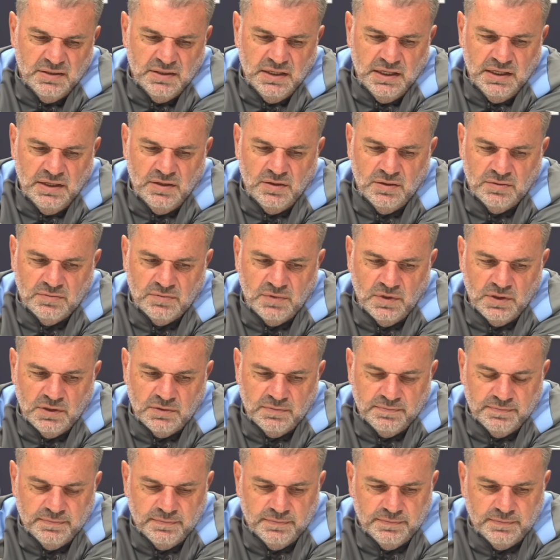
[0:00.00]
Yeah, no,
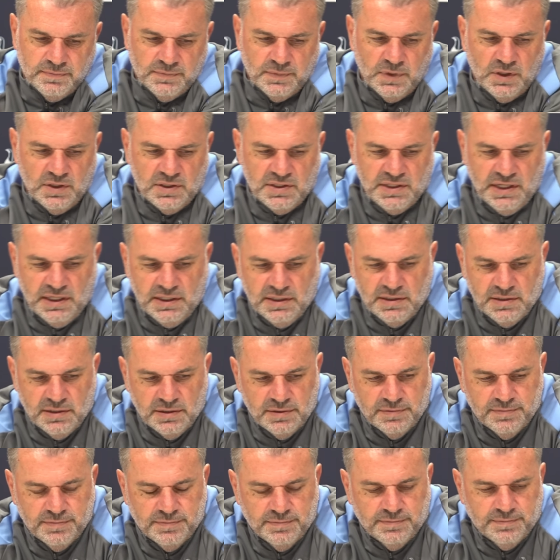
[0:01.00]
I tend
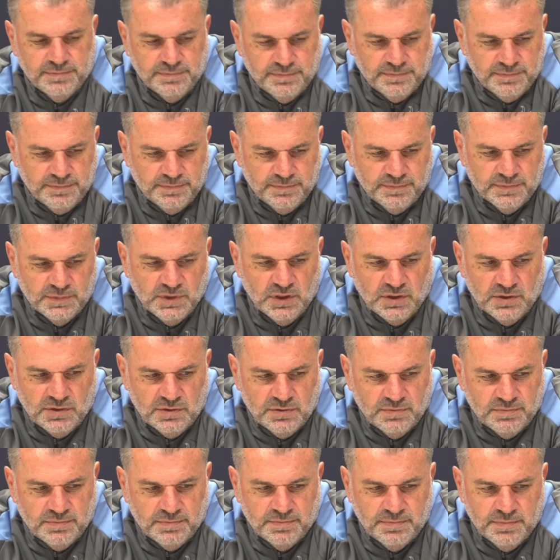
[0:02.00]
to not
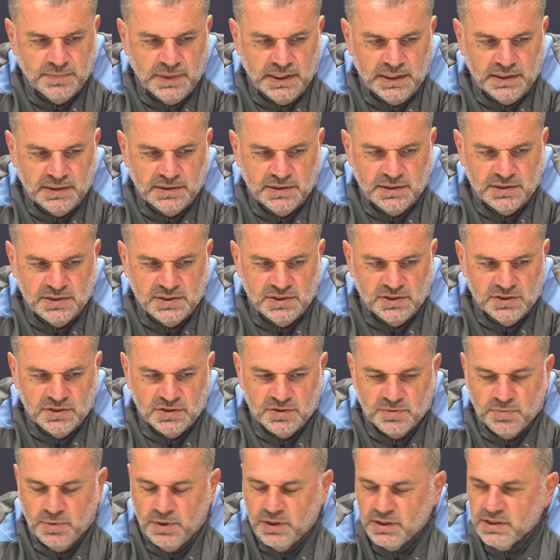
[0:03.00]
make
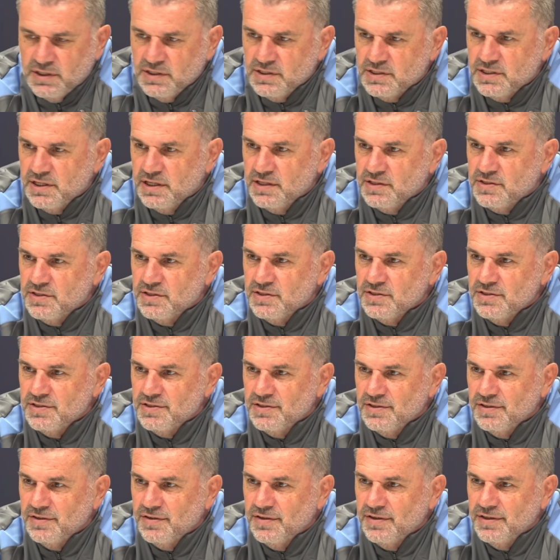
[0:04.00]
decisions by
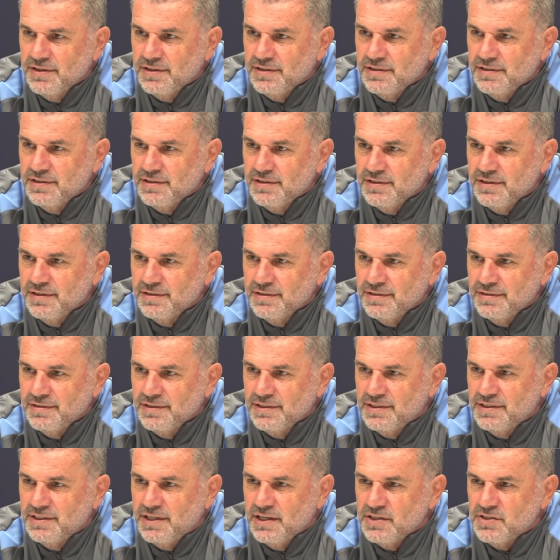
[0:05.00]
consensus. I think
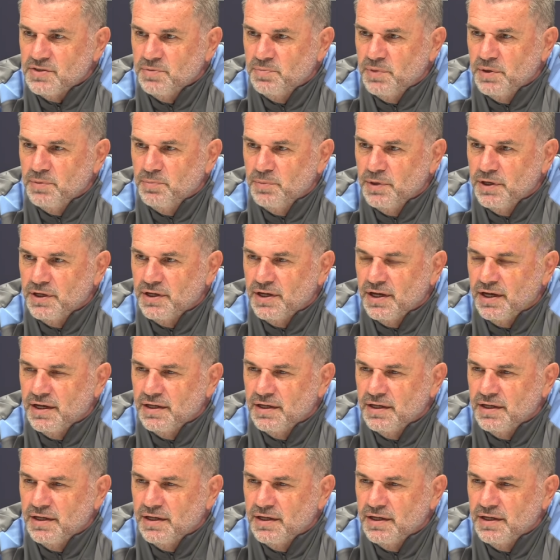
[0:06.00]
it gets a bit murky.